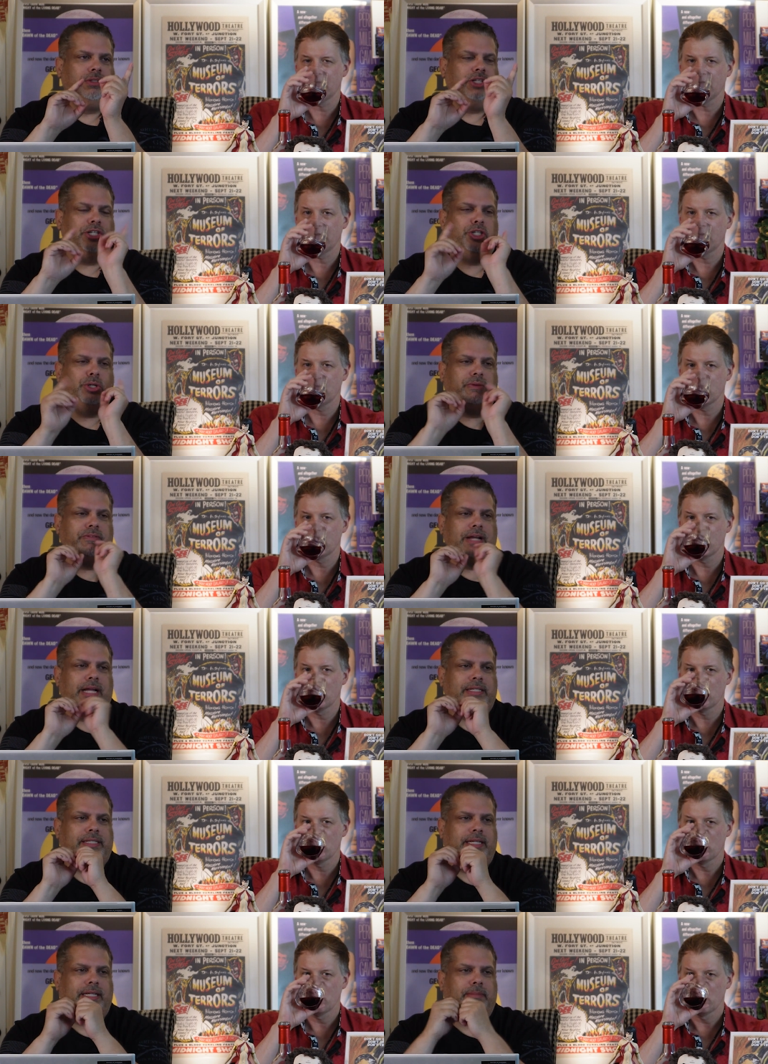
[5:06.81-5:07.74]
Speaker 1: Since you have
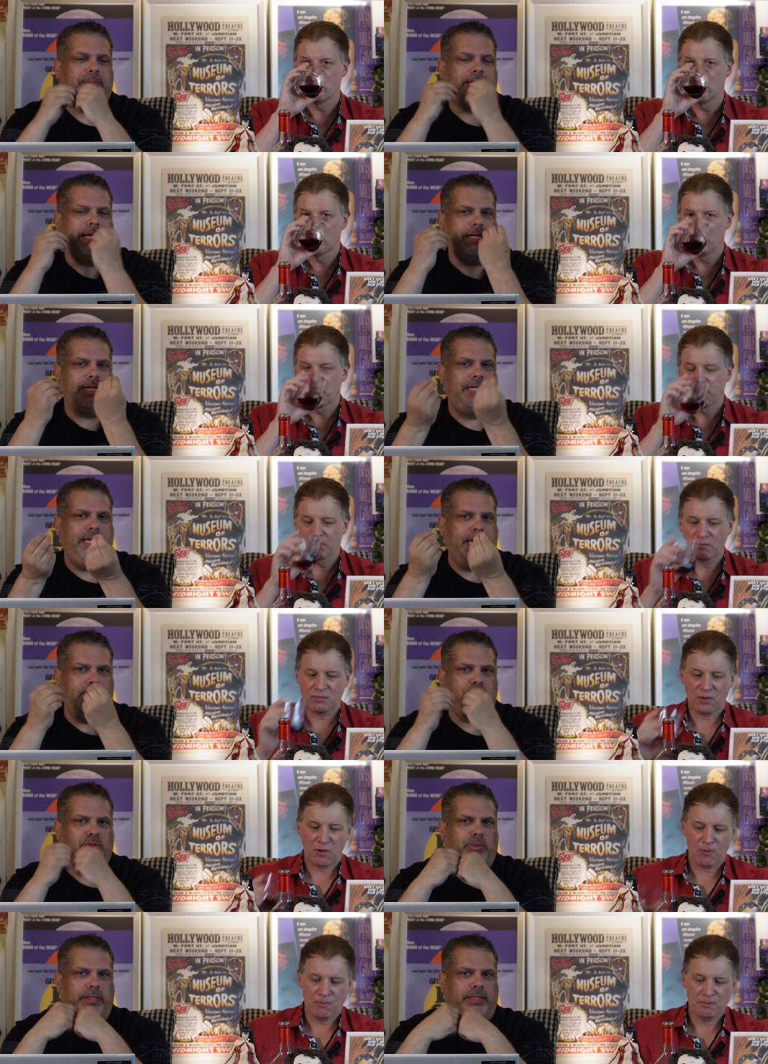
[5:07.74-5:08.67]
not seen them, take a
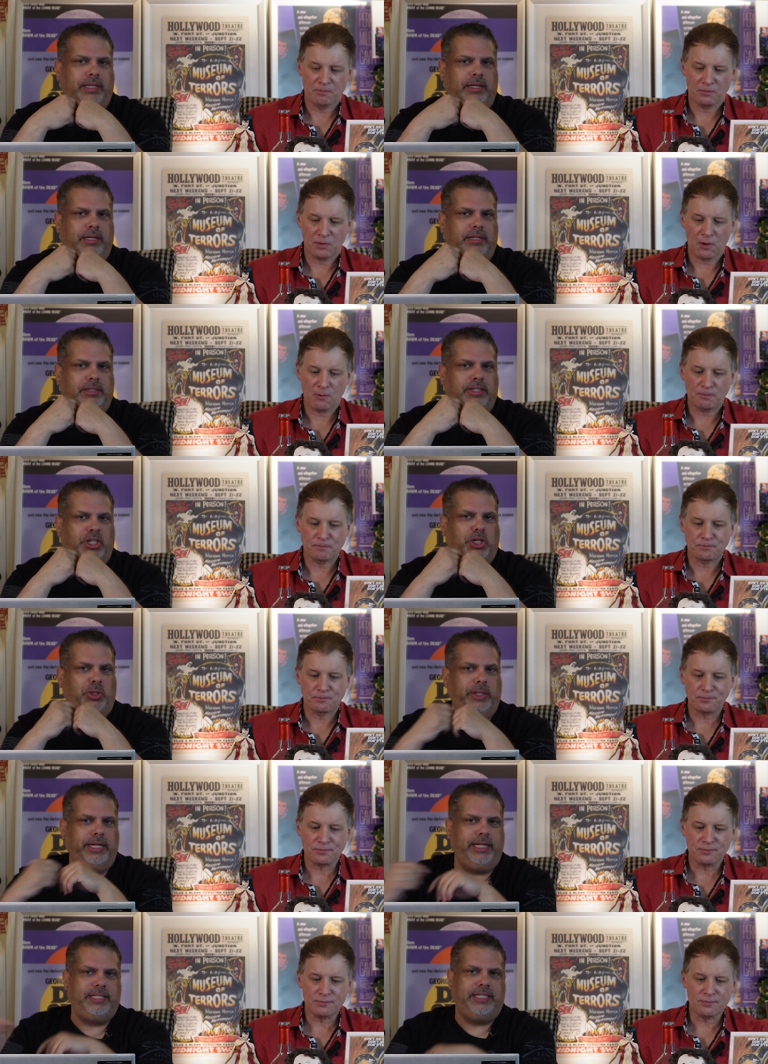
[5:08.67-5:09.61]
guess what the, the
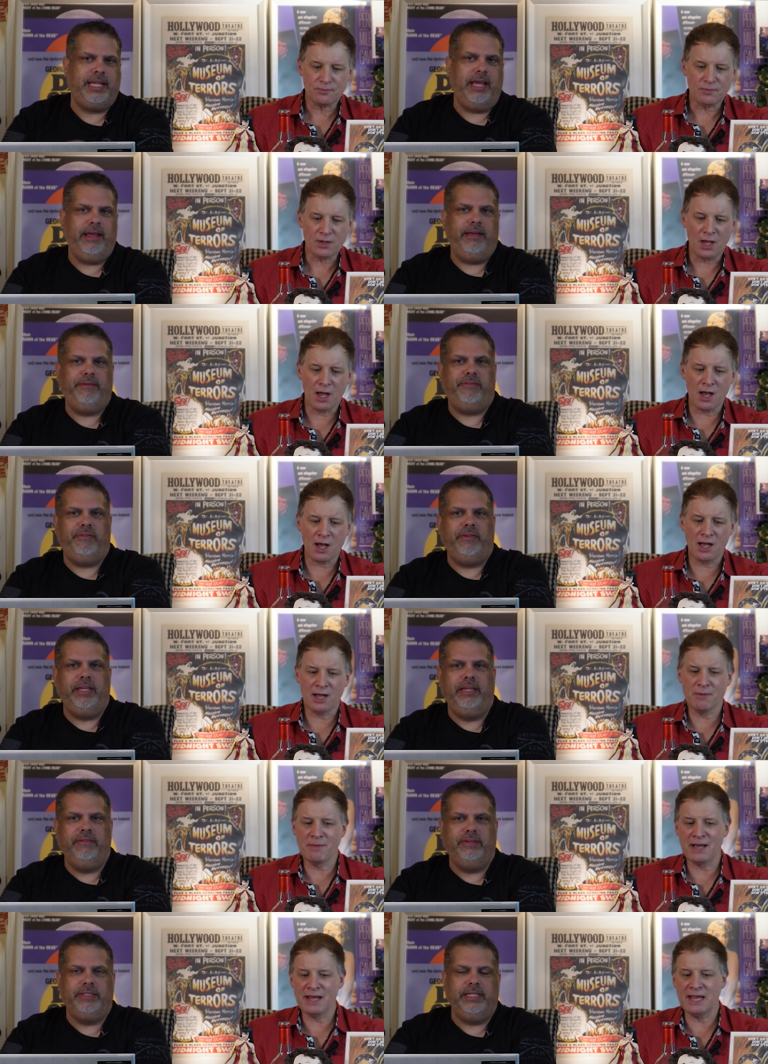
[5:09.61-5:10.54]
critics gave.
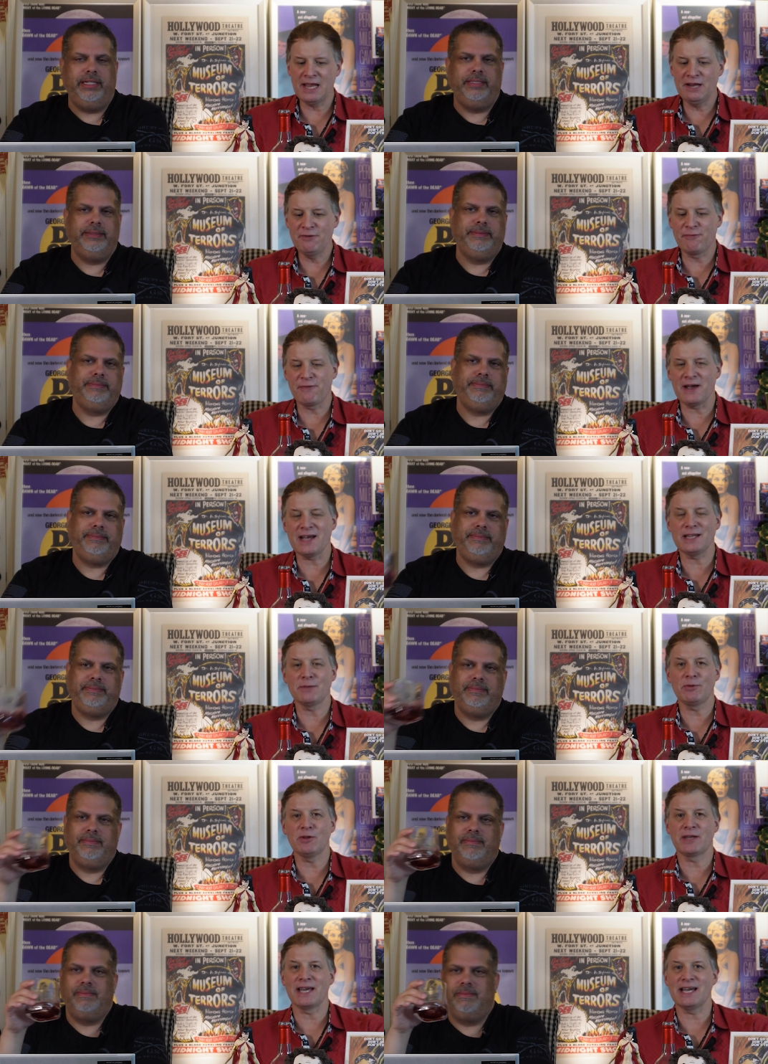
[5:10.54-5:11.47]
Uh, my
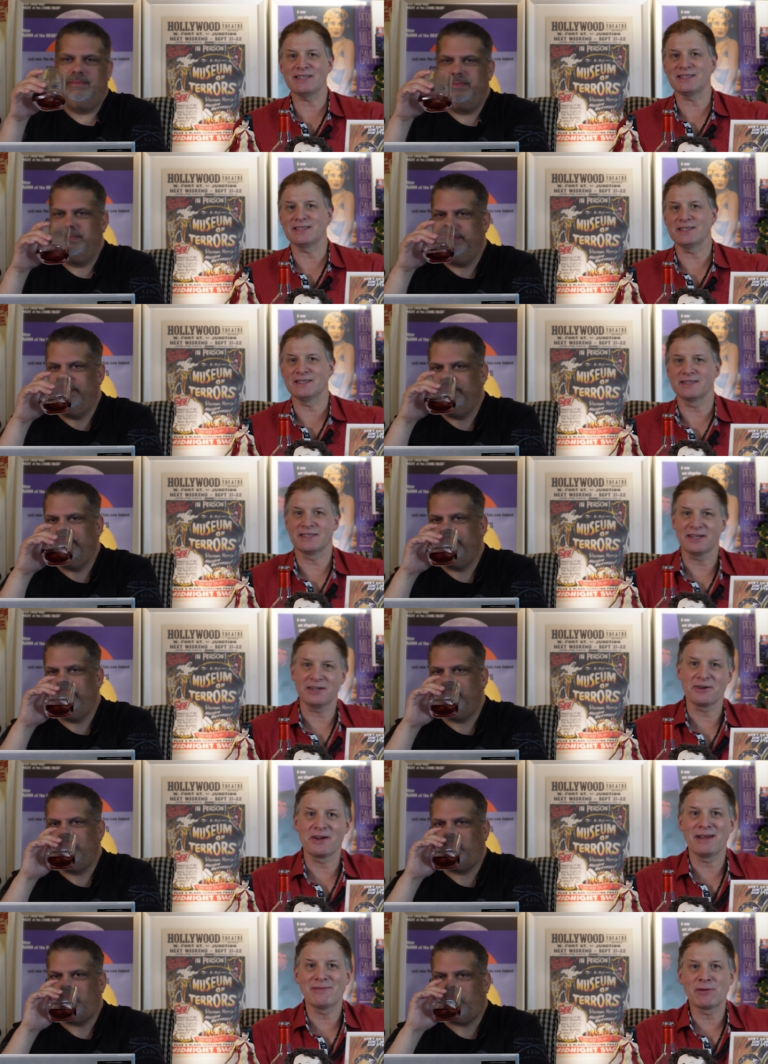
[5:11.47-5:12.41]
Speaker 2: infallible guesses that
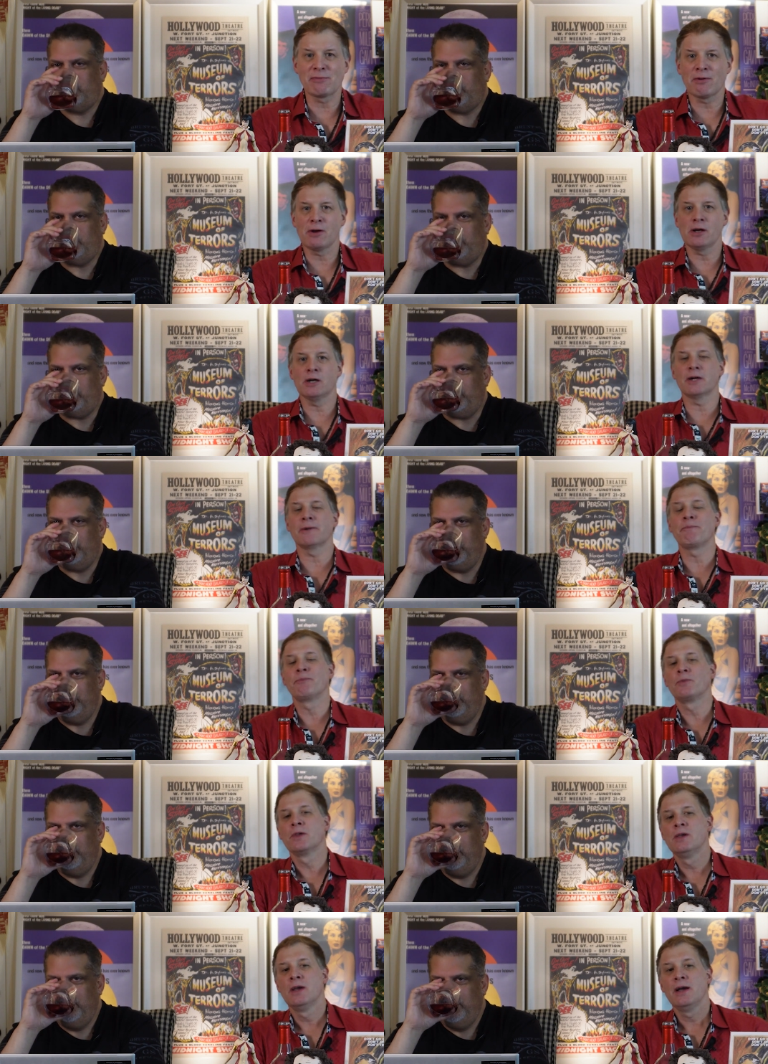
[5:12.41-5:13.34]
are never wrong.
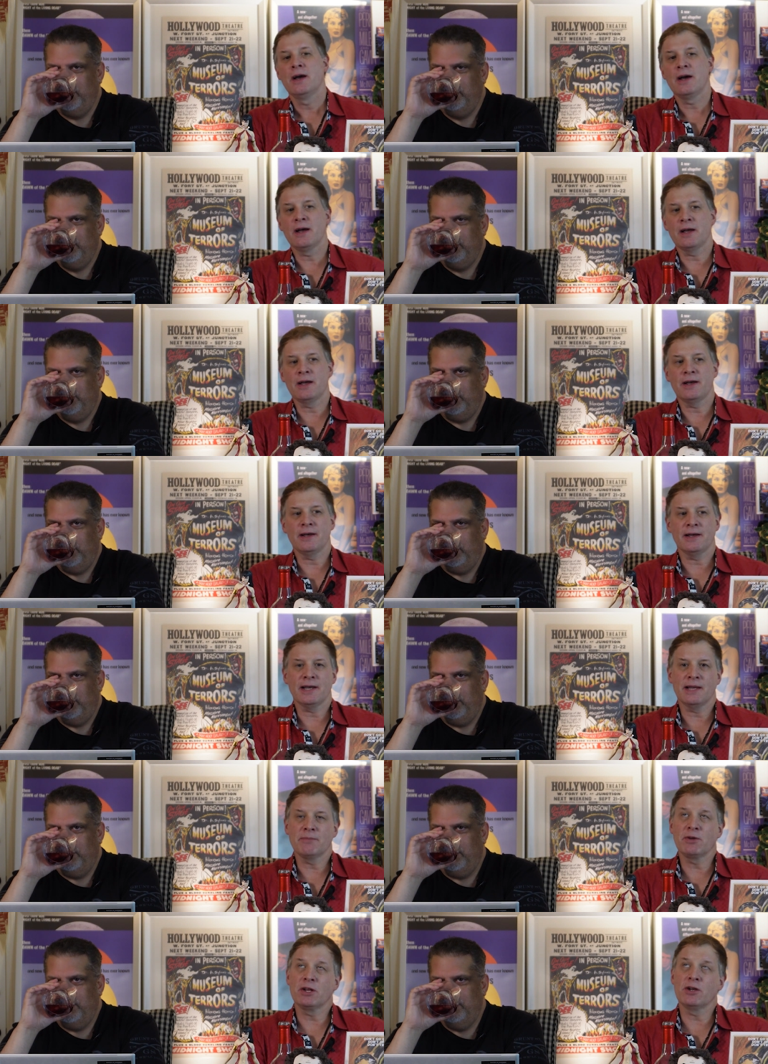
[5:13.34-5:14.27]

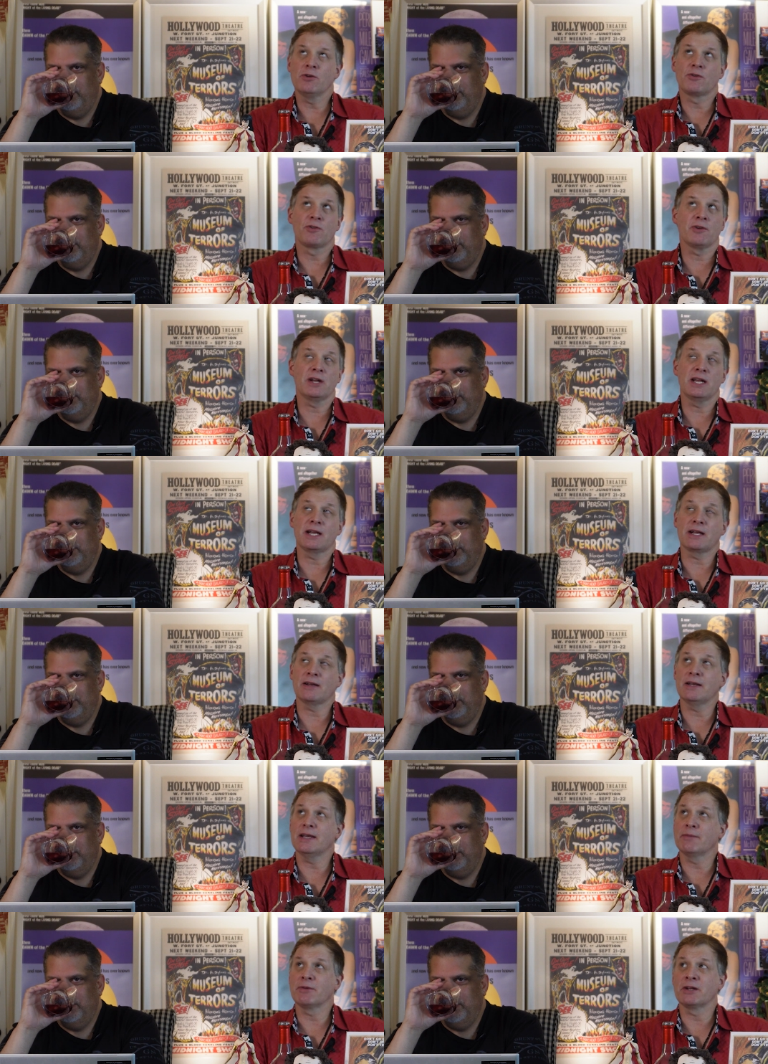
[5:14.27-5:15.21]
Uh, I'm going to go critic.
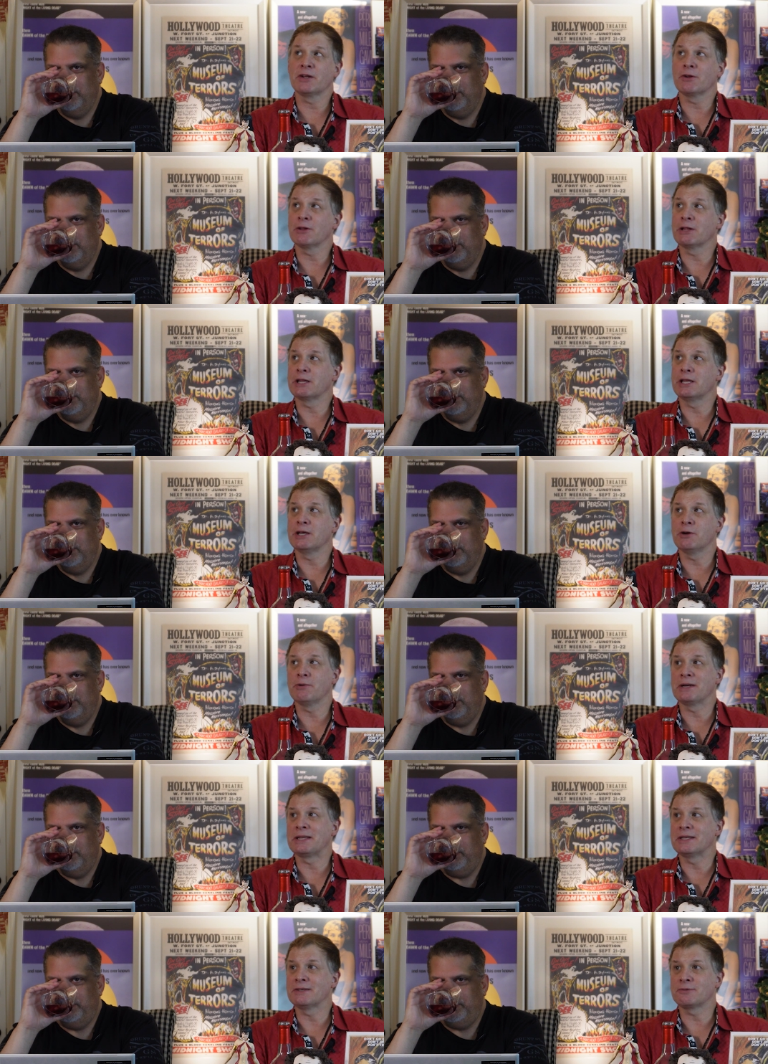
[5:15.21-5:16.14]
I am going to go
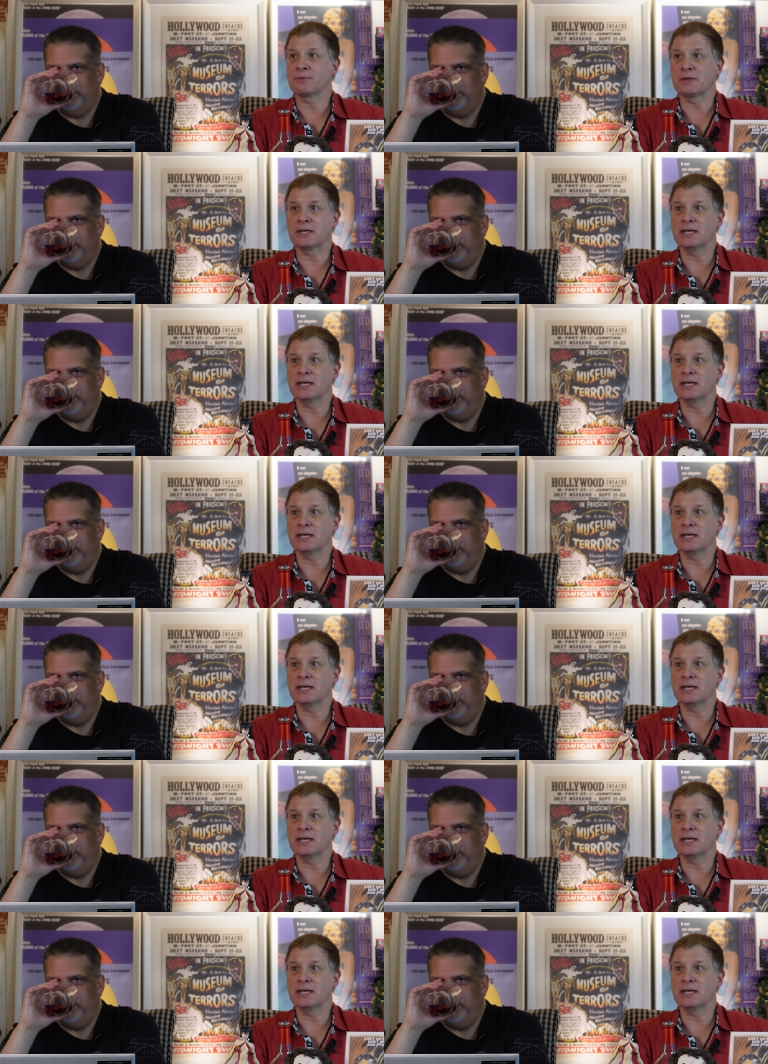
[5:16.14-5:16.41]
low on this one.